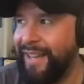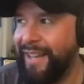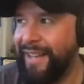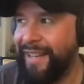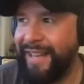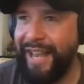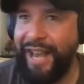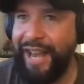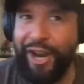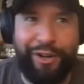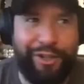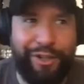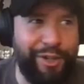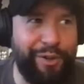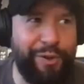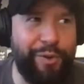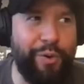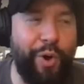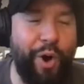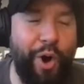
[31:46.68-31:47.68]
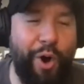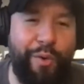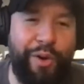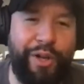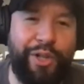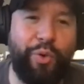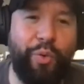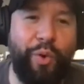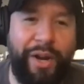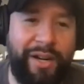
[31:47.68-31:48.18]
character who
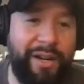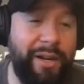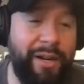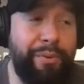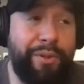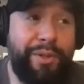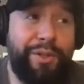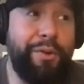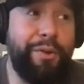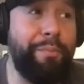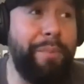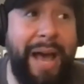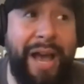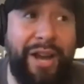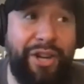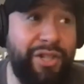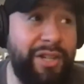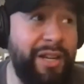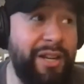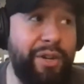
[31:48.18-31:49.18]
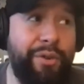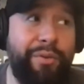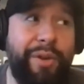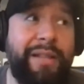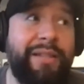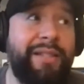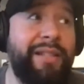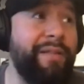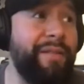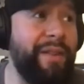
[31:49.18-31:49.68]
always wanted to pursue passion and
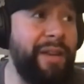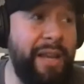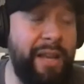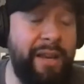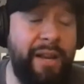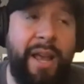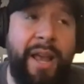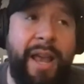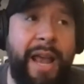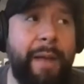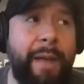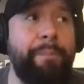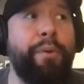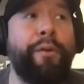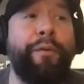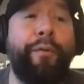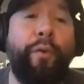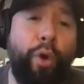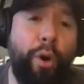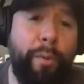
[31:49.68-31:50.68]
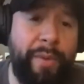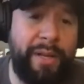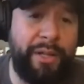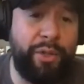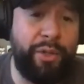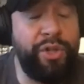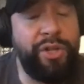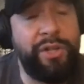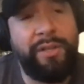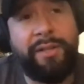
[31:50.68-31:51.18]
creativity and
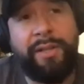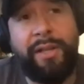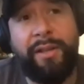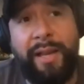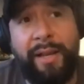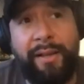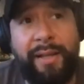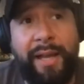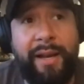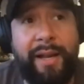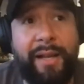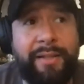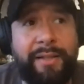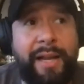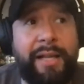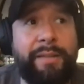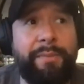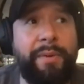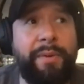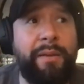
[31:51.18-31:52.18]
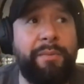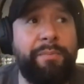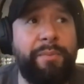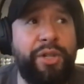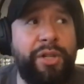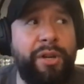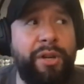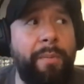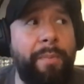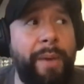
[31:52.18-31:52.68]
performance, which is the thing that excites me,
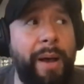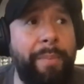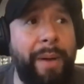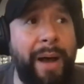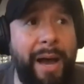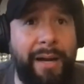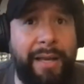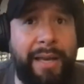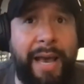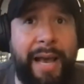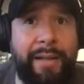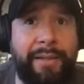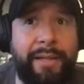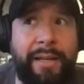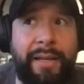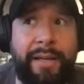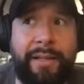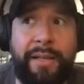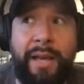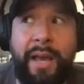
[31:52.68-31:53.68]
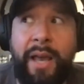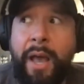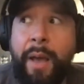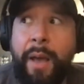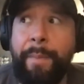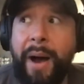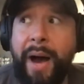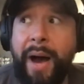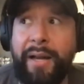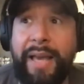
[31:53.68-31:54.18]
Michelle, about podcasting is
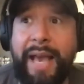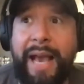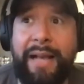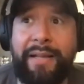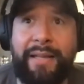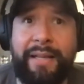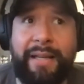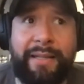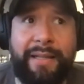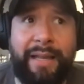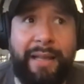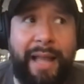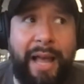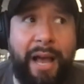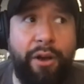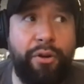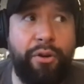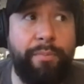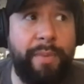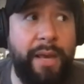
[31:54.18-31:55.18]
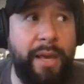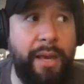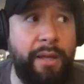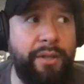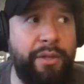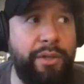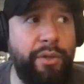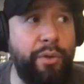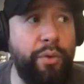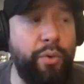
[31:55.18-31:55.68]
podcasting has allowed
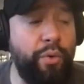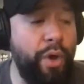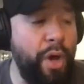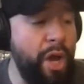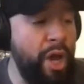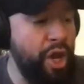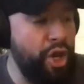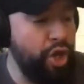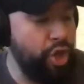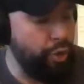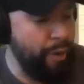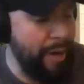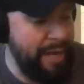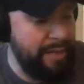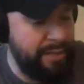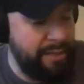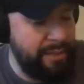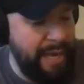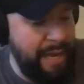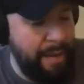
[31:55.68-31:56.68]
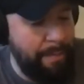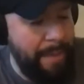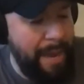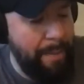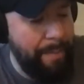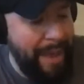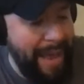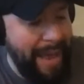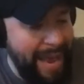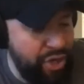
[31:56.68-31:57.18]
me to translate
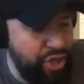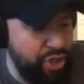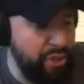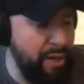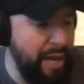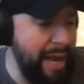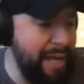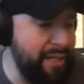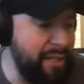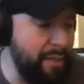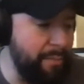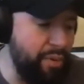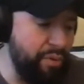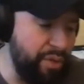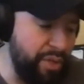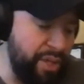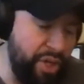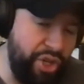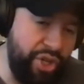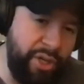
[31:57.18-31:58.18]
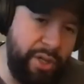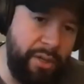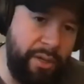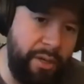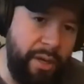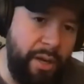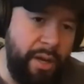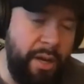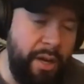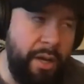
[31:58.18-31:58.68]
my passion as a
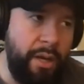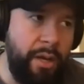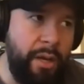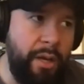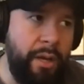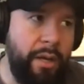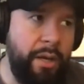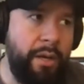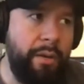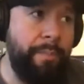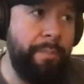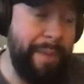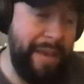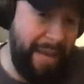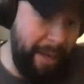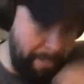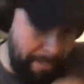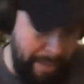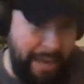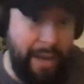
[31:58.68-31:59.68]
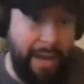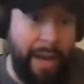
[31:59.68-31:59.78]
musician. I